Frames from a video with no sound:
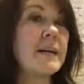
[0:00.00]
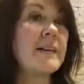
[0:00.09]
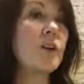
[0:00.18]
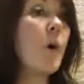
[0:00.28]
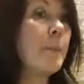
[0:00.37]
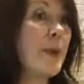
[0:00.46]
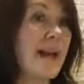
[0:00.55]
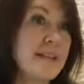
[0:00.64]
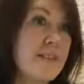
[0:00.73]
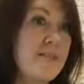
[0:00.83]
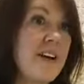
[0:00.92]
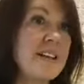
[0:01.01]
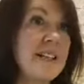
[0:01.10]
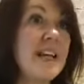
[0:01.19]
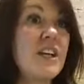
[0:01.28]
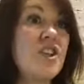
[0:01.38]
complex
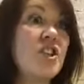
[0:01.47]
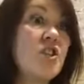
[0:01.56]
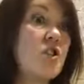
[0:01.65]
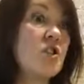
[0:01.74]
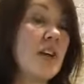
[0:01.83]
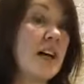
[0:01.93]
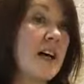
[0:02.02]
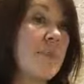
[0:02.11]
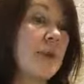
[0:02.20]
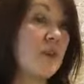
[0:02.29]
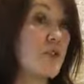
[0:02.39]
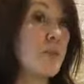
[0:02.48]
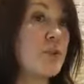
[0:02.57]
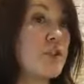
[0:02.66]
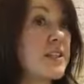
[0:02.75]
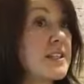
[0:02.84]
investigations a
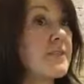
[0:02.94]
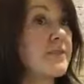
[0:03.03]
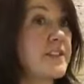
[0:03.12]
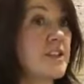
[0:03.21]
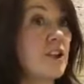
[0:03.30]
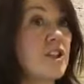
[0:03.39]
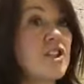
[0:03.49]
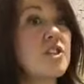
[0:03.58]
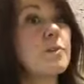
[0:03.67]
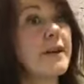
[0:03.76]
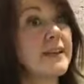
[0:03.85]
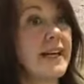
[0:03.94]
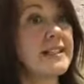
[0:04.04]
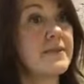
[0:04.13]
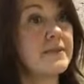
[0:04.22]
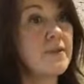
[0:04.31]
respiratory and sleep physiologist might
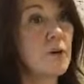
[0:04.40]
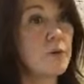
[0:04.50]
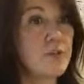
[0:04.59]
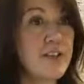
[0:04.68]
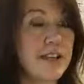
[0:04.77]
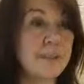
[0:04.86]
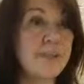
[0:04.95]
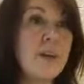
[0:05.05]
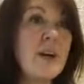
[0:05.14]
get involved in.